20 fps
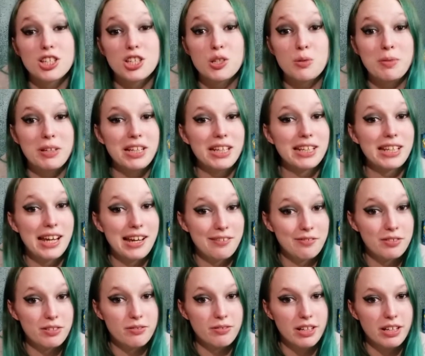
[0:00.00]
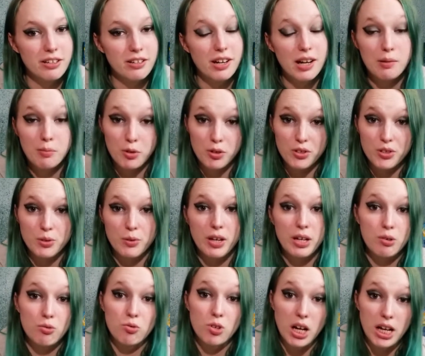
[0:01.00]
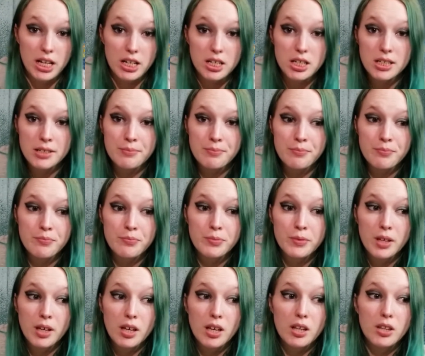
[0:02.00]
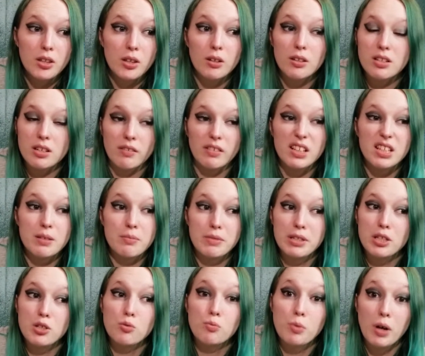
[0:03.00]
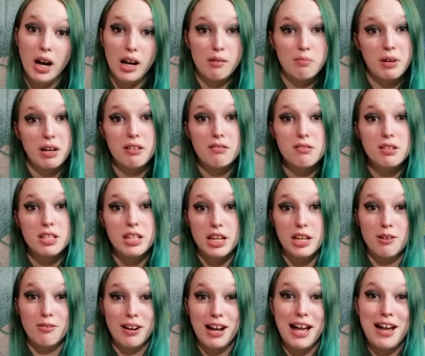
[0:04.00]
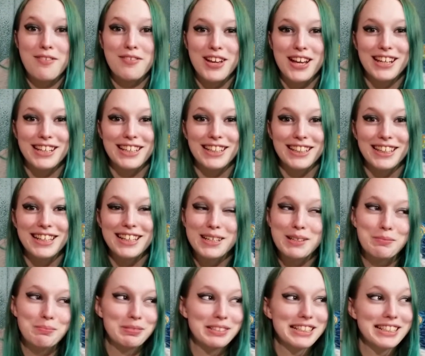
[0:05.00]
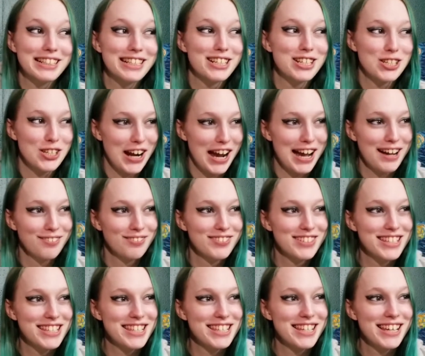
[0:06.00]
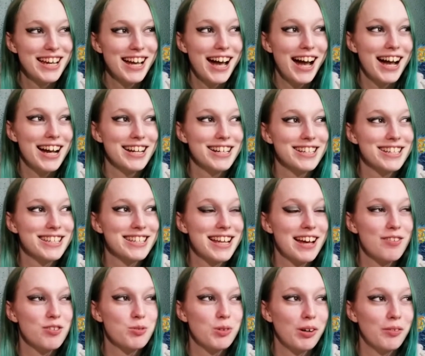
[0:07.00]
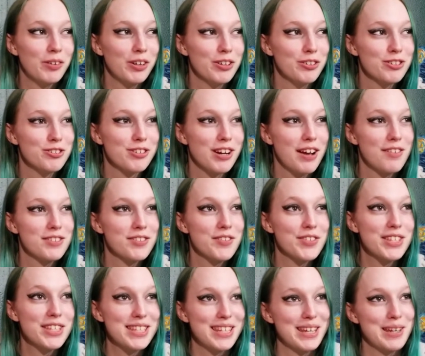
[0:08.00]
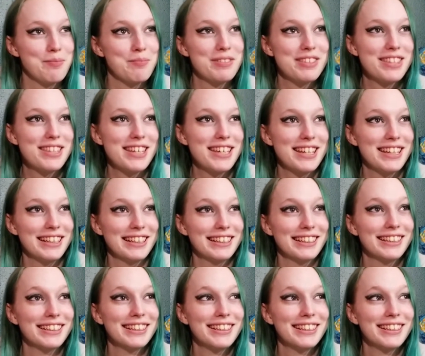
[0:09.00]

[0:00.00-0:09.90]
to being an avid reader, I'm also a writer. Though it's not really something to brag about because I don't have any like completed drafts. I just have 1,200 drafts of the same thing.